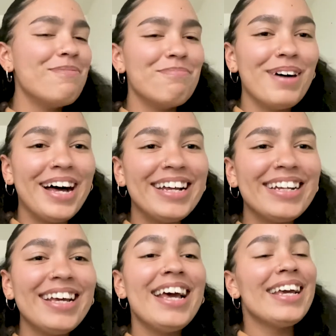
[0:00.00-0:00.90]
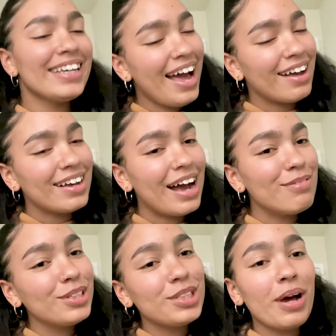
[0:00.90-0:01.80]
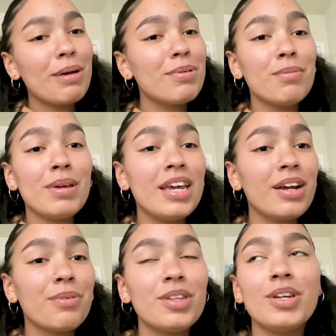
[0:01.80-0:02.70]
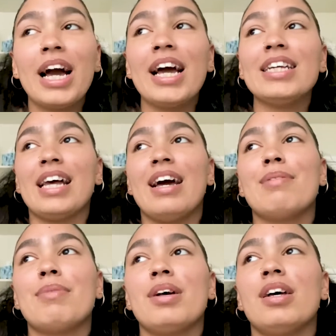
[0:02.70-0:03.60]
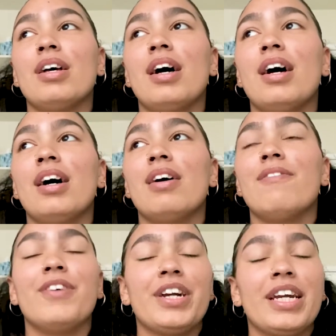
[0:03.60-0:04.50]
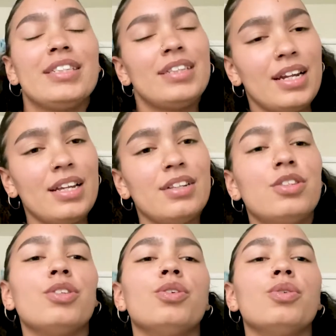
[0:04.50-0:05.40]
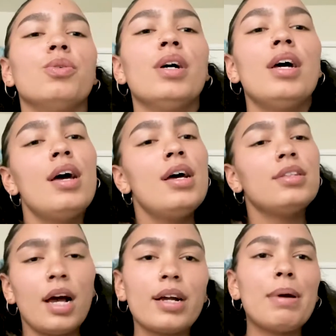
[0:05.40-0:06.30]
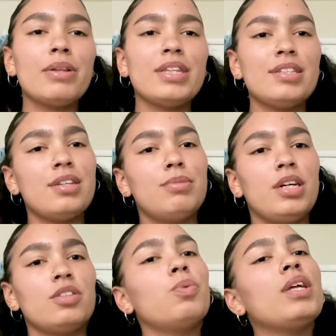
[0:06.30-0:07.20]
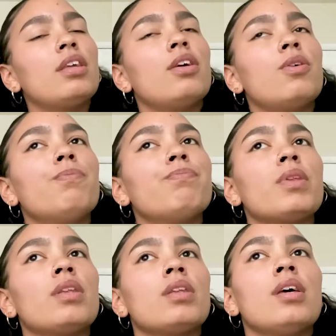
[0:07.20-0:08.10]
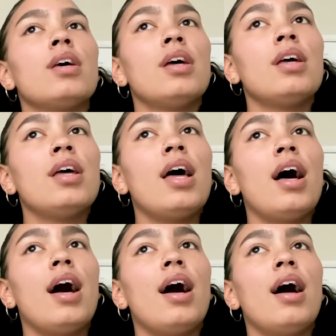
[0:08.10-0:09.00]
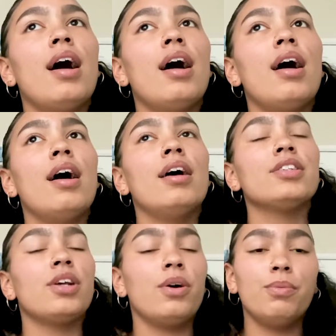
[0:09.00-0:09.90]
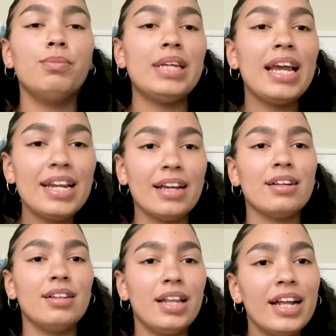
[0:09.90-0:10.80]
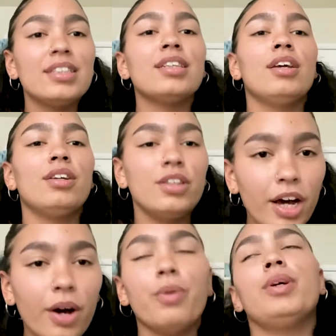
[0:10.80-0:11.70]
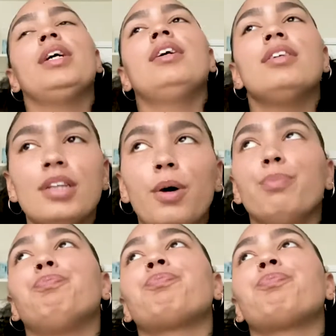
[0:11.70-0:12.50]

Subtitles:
But yeah, I'm just so happy to be here with you guys. I'm very excited to talk about this subject with you. So dating, let's go. So